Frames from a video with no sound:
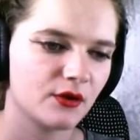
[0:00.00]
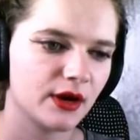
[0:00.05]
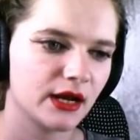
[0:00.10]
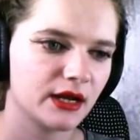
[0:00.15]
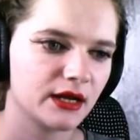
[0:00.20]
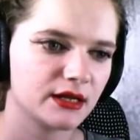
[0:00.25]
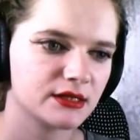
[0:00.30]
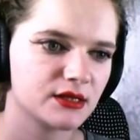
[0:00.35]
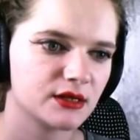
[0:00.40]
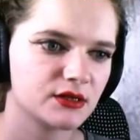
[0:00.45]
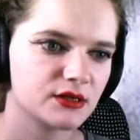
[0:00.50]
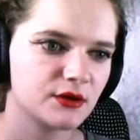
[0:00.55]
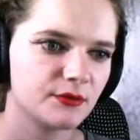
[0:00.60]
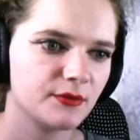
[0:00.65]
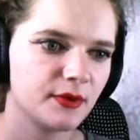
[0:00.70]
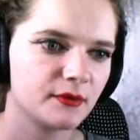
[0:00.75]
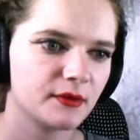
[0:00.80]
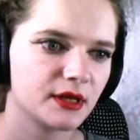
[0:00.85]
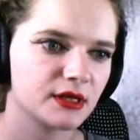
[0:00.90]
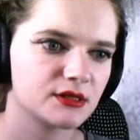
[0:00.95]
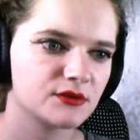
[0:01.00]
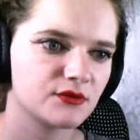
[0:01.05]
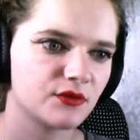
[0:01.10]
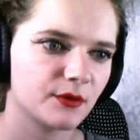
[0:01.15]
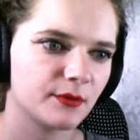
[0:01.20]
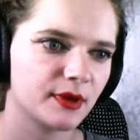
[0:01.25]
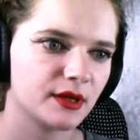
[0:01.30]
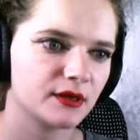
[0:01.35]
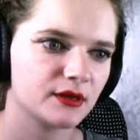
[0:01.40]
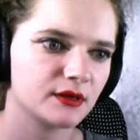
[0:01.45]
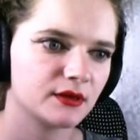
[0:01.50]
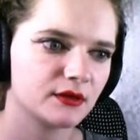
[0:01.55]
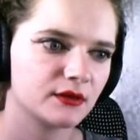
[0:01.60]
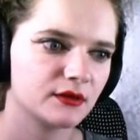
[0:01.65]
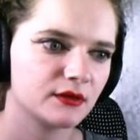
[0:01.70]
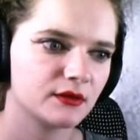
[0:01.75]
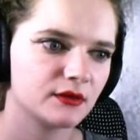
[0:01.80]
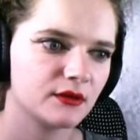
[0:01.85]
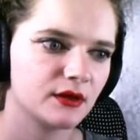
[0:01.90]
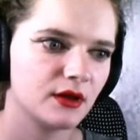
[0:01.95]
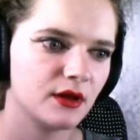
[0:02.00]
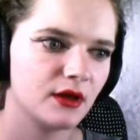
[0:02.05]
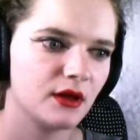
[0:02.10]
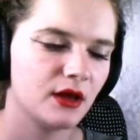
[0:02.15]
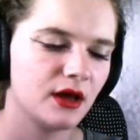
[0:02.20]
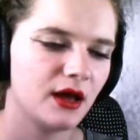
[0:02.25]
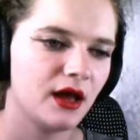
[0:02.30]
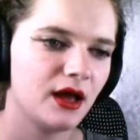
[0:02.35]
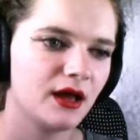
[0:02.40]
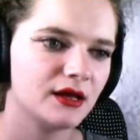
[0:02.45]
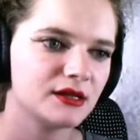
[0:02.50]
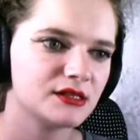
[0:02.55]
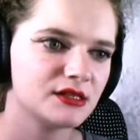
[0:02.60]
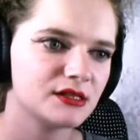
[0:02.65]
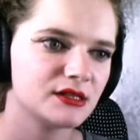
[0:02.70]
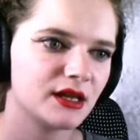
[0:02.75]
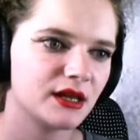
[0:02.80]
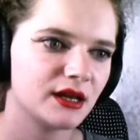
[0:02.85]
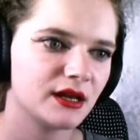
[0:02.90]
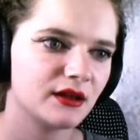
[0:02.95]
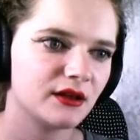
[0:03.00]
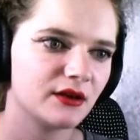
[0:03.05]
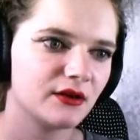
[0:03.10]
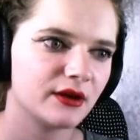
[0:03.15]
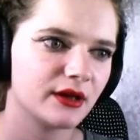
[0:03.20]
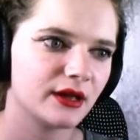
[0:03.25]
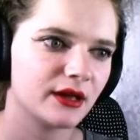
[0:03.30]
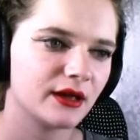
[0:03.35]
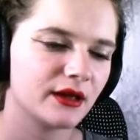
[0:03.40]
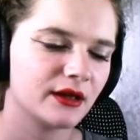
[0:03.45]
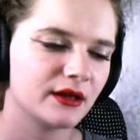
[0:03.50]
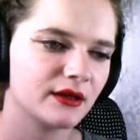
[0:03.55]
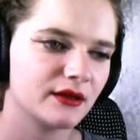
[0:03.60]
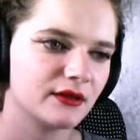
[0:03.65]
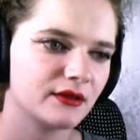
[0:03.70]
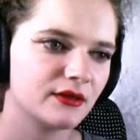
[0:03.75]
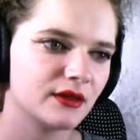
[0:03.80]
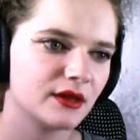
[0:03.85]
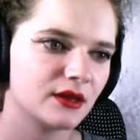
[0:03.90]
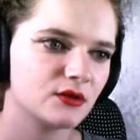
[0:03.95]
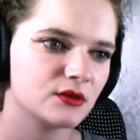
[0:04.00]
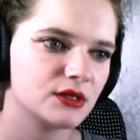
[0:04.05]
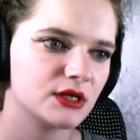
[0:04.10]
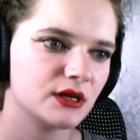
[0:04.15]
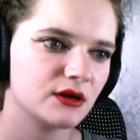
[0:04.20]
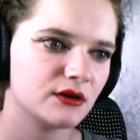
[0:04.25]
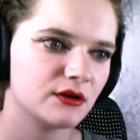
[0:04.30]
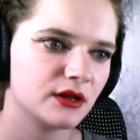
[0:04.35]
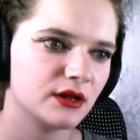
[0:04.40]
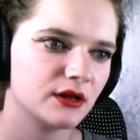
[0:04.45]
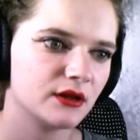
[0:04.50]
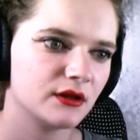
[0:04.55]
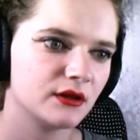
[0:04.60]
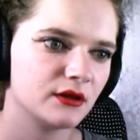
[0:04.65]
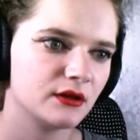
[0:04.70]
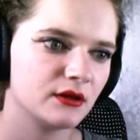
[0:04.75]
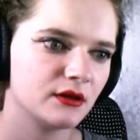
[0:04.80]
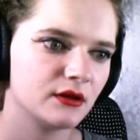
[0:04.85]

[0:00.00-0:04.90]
Alright, let's talk to the pumpkins for a bit. Haha, just kidding. Okay. Thank you, dearie.